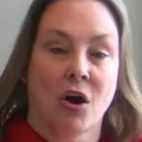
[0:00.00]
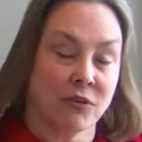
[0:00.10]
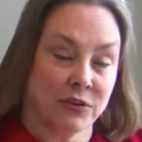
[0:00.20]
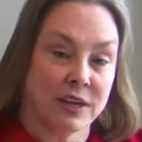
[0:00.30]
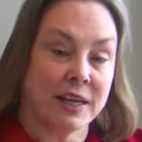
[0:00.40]

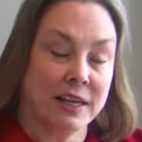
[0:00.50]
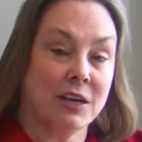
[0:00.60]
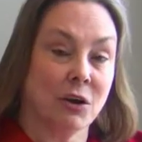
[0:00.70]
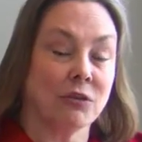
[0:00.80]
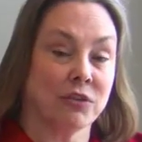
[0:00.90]
offer a
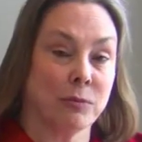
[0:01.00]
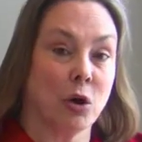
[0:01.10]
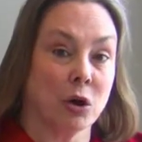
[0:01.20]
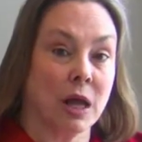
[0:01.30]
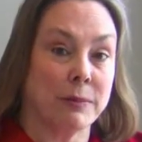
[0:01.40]
technique called
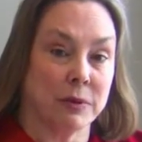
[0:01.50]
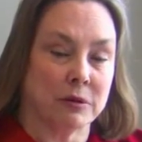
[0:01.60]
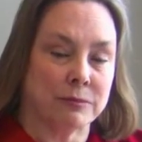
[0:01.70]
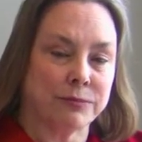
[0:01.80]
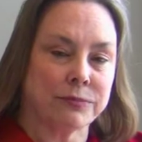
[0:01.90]
Smart
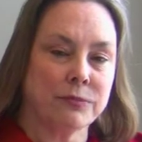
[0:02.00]
Lipo.